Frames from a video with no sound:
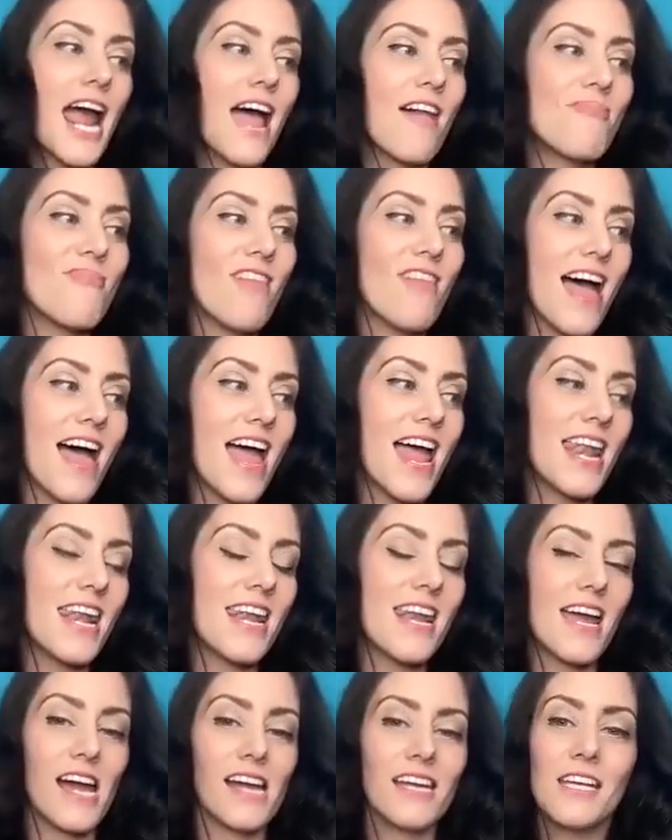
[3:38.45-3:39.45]
And
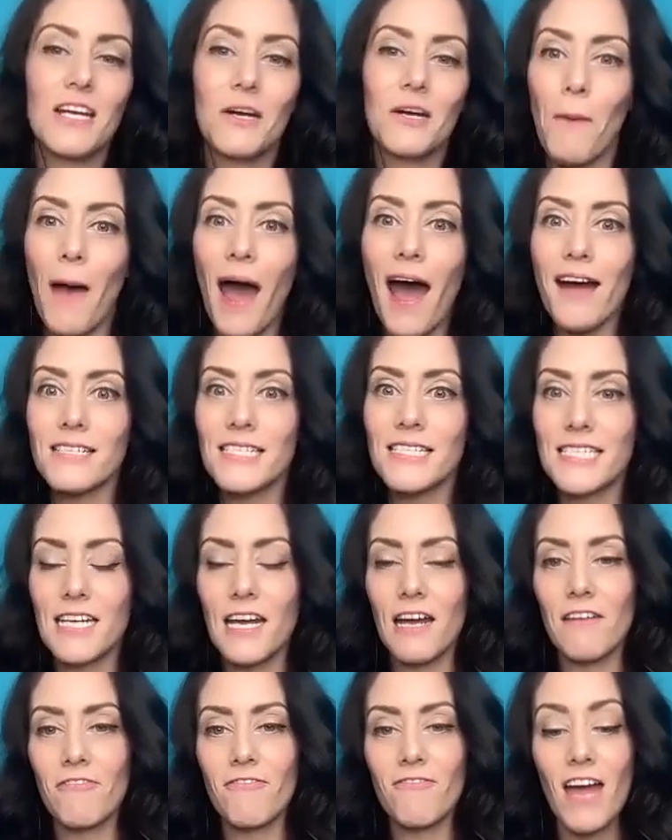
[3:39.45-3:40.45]
then, you know, past
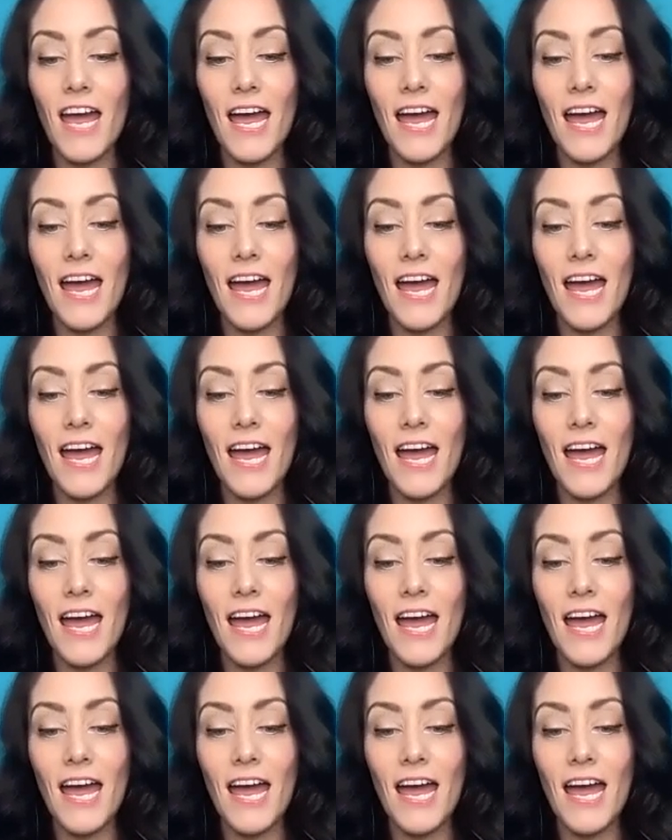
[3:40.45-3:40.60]
stuff,